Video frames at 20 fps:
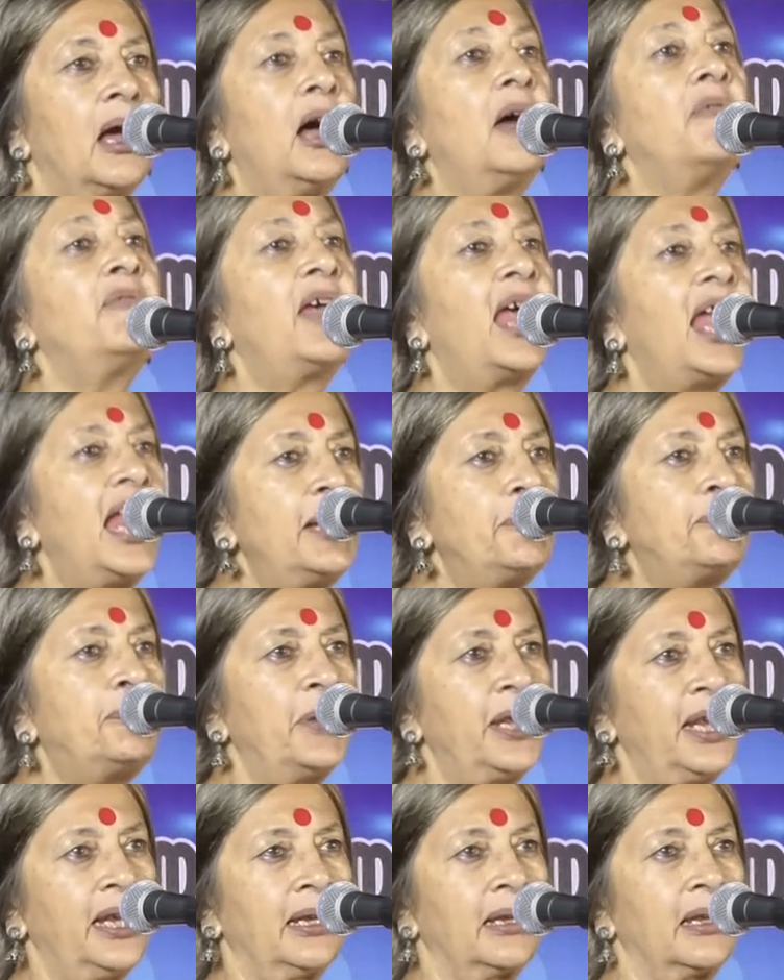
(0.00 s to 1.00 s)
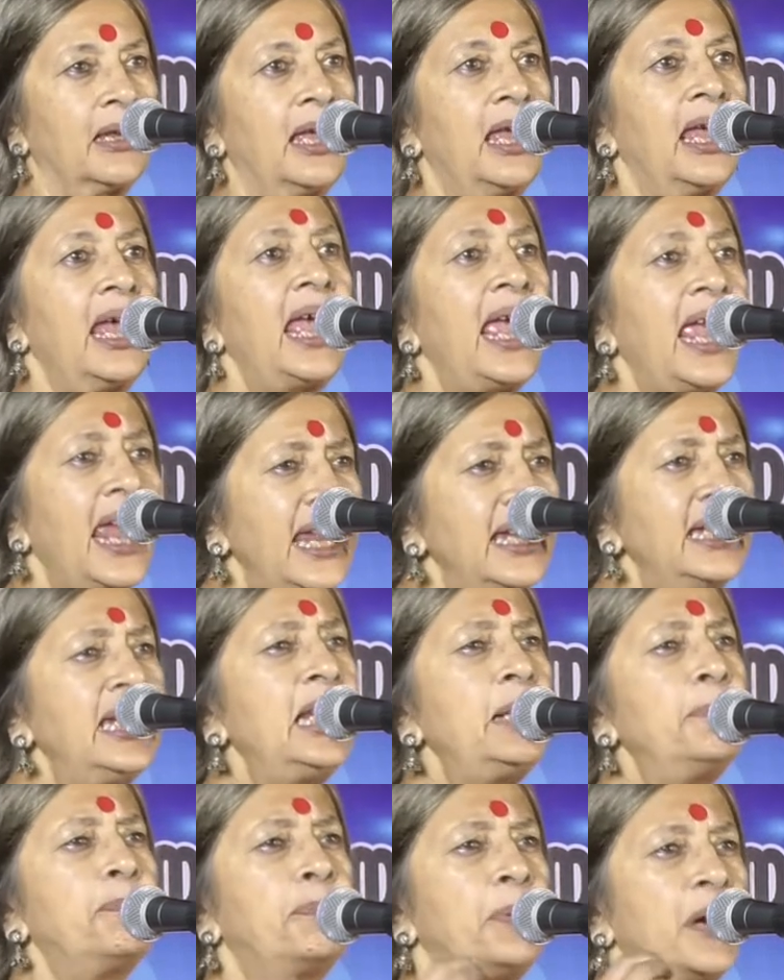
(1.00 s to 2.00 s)
of helping
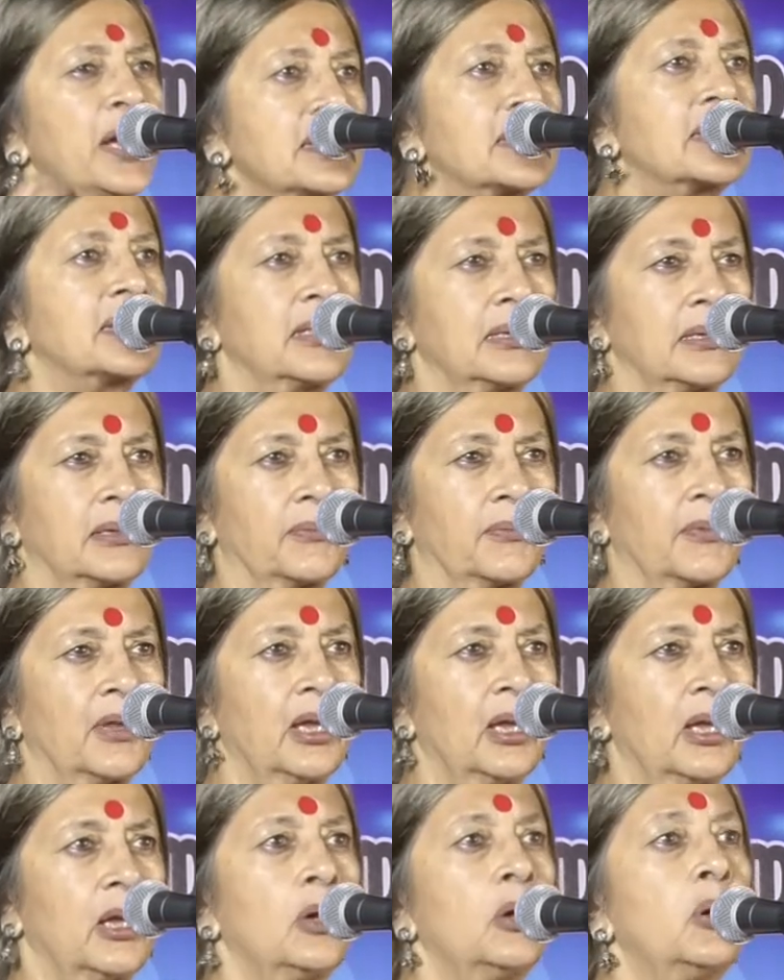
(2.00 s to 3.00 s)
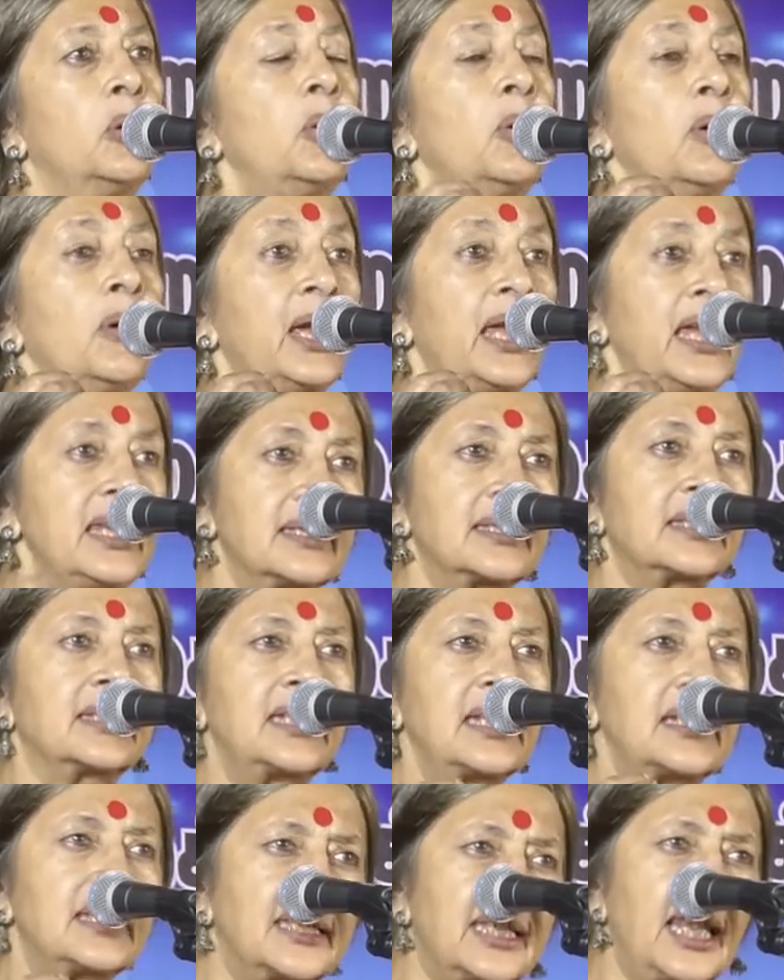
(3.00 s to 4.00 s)
any person who
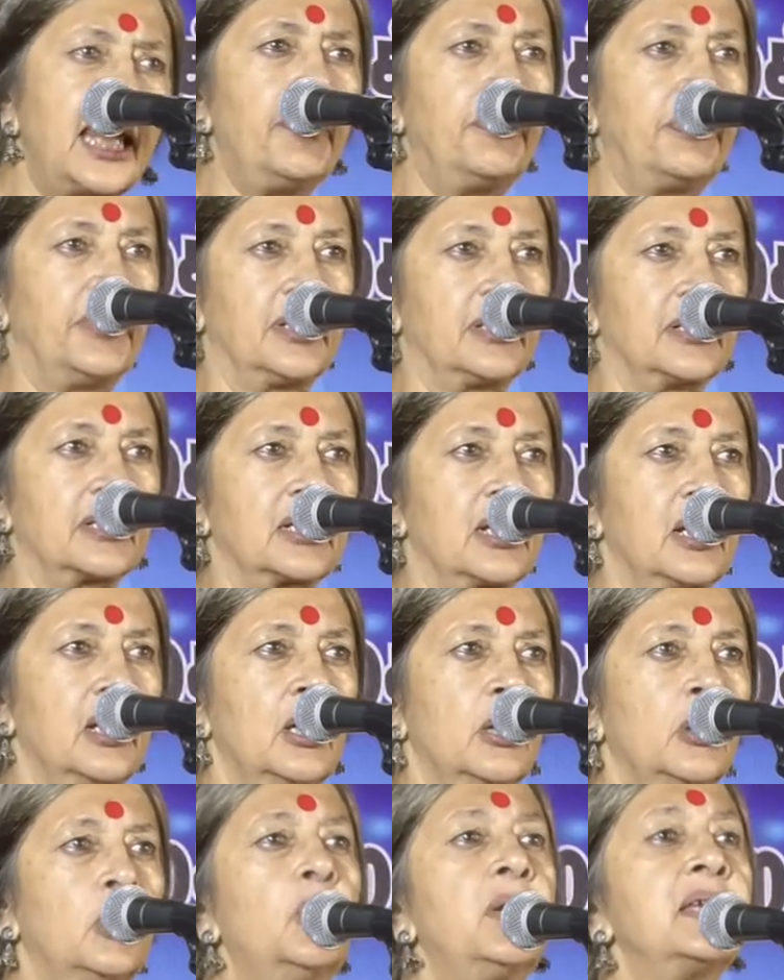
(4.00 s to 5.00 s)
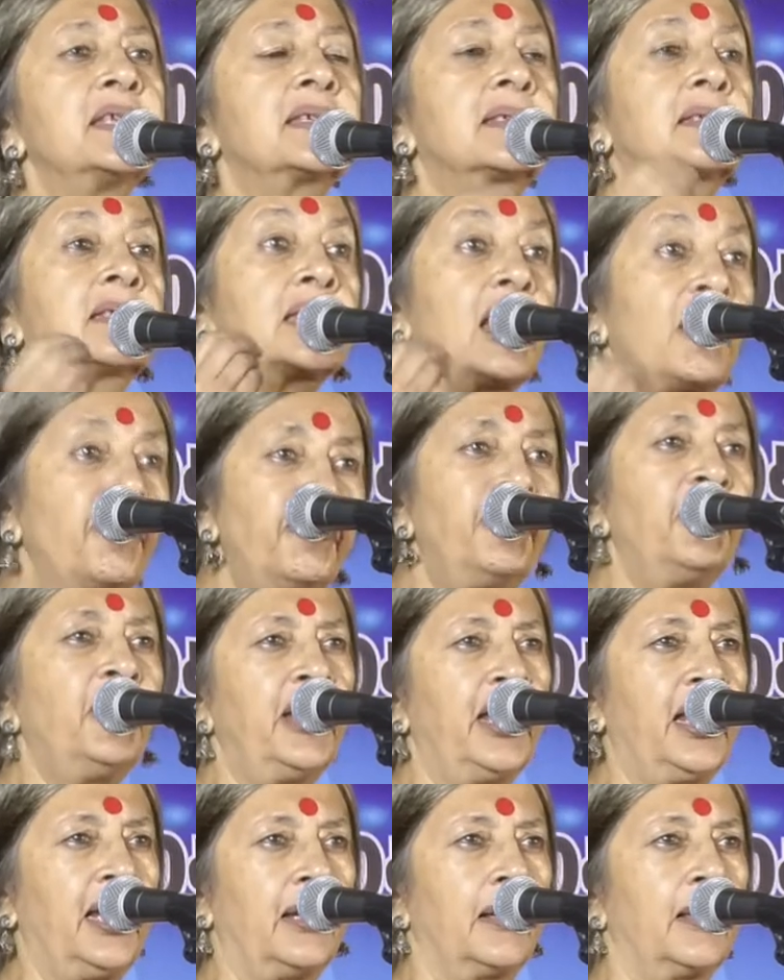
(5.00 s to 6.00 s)
is disabled, who is
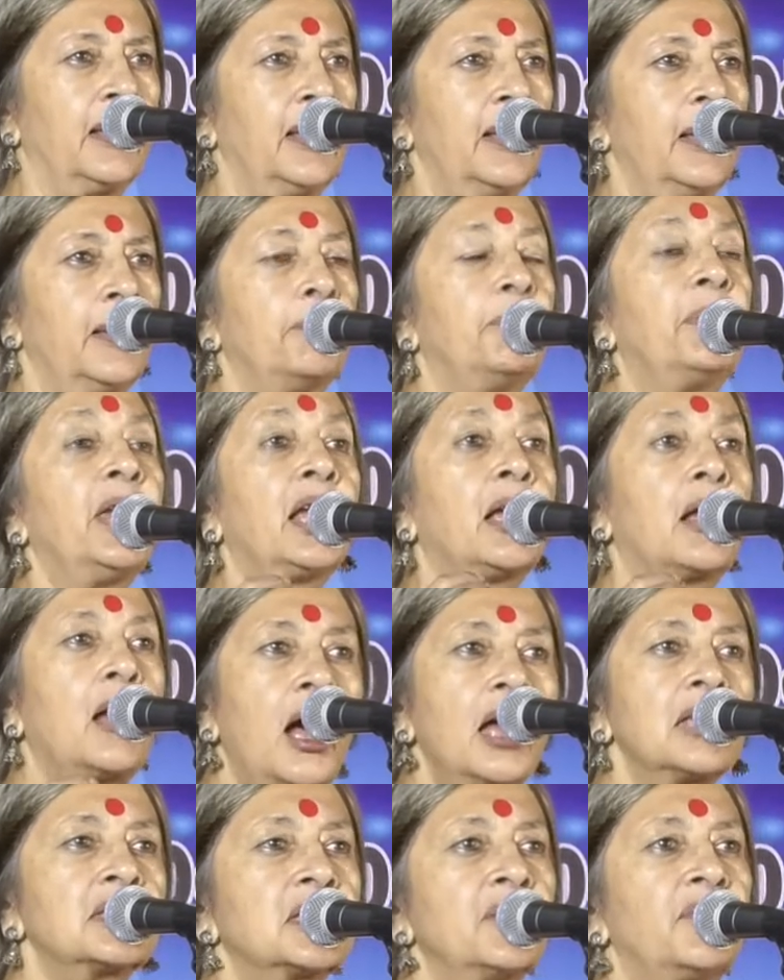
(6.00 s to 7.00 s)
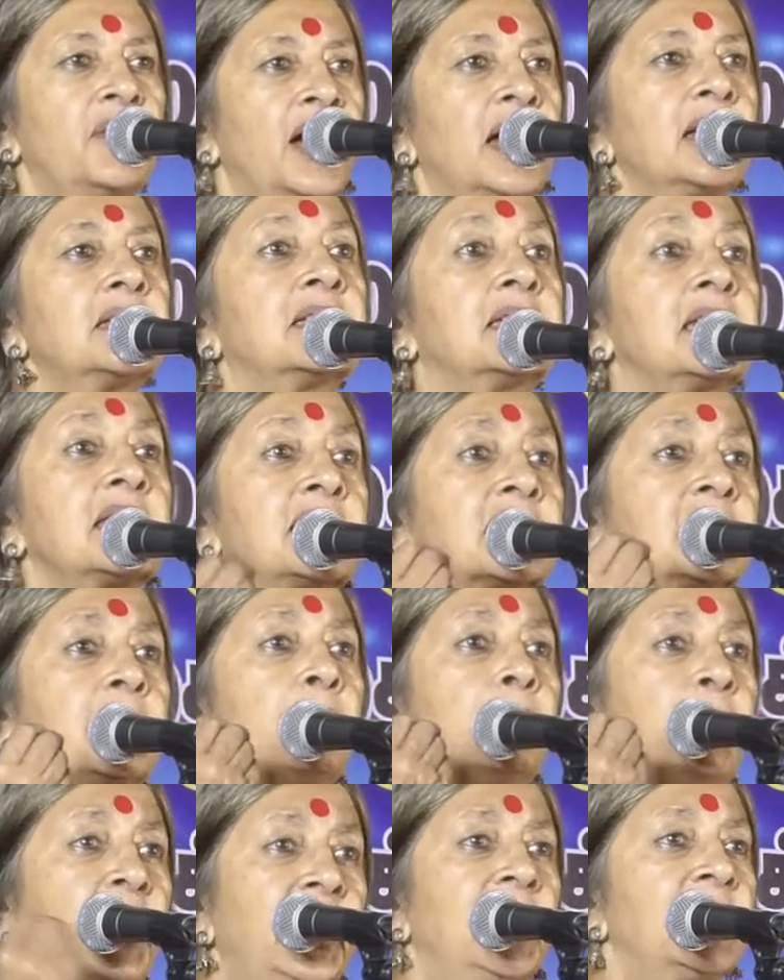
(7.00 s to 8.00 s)
suffering because of her
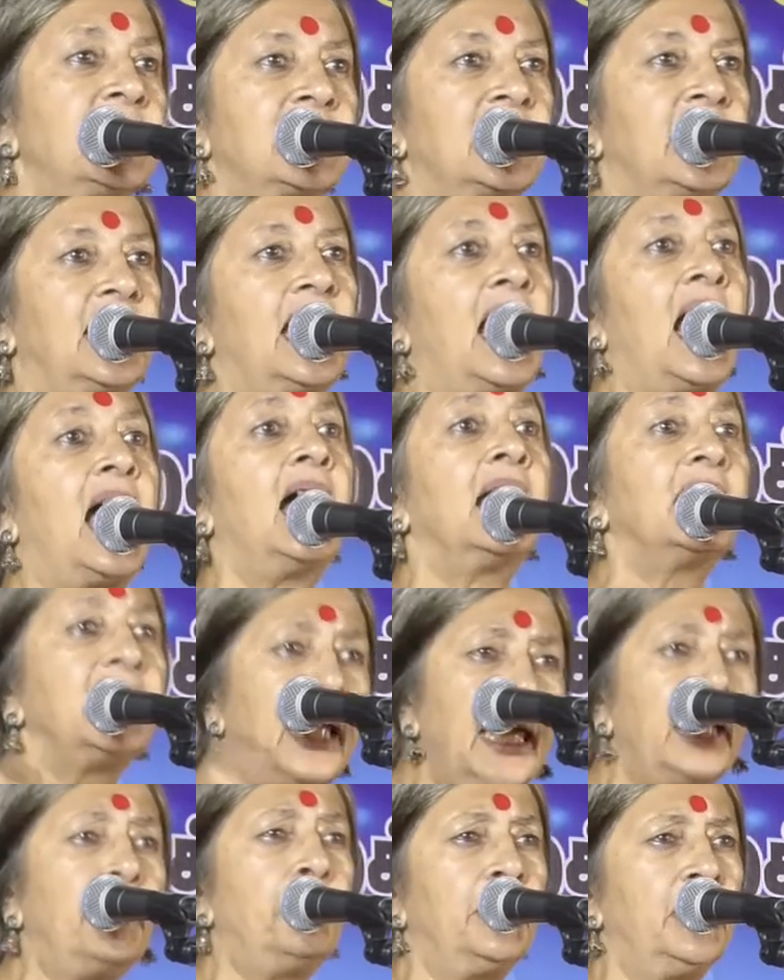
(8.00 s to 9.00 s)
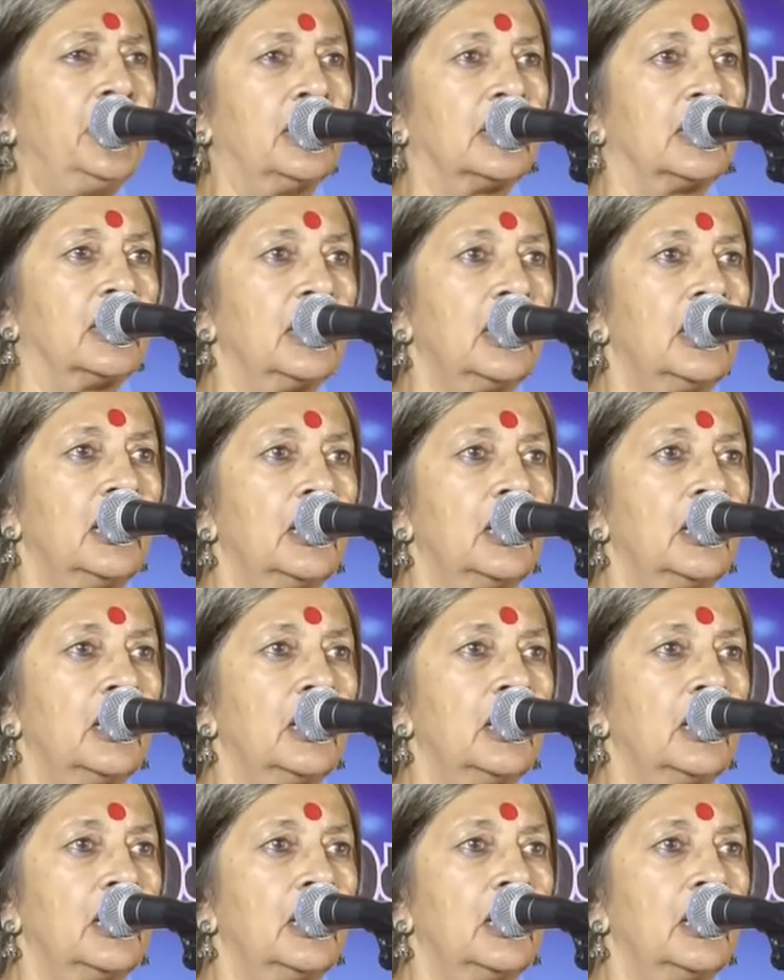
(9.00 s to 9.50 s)
disability, unable